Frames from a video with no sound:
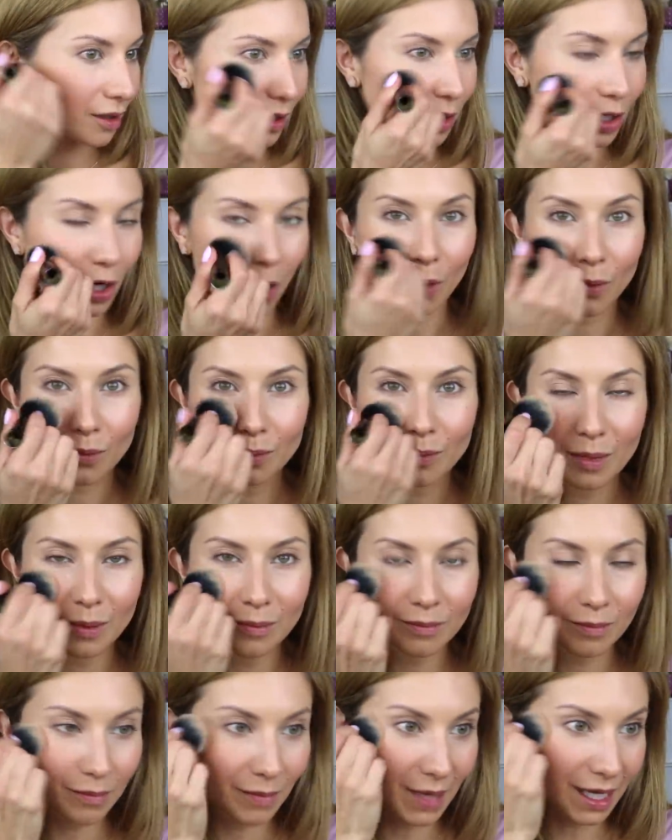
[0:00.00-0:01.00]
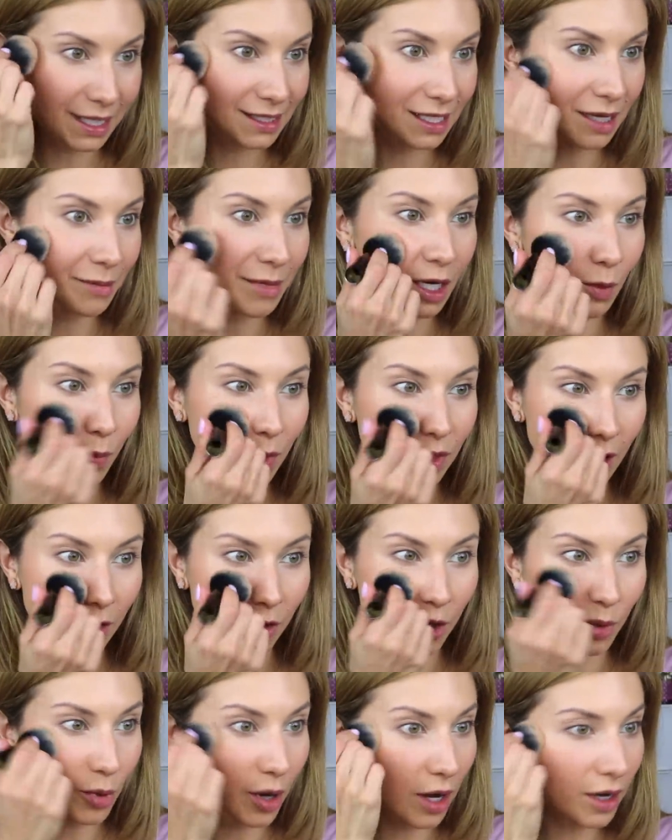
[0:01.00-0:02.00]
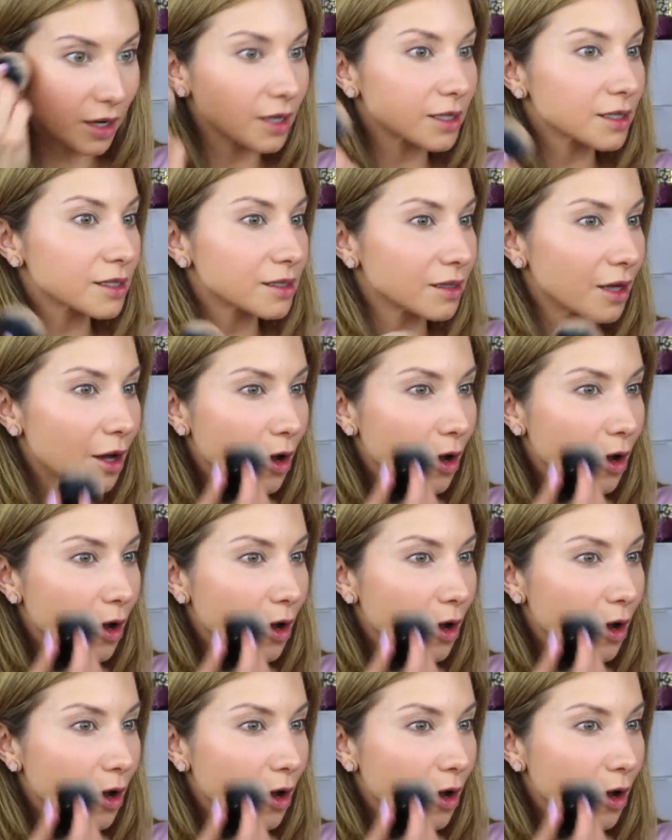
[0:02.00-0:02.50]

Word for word: you know, mix them in with other products.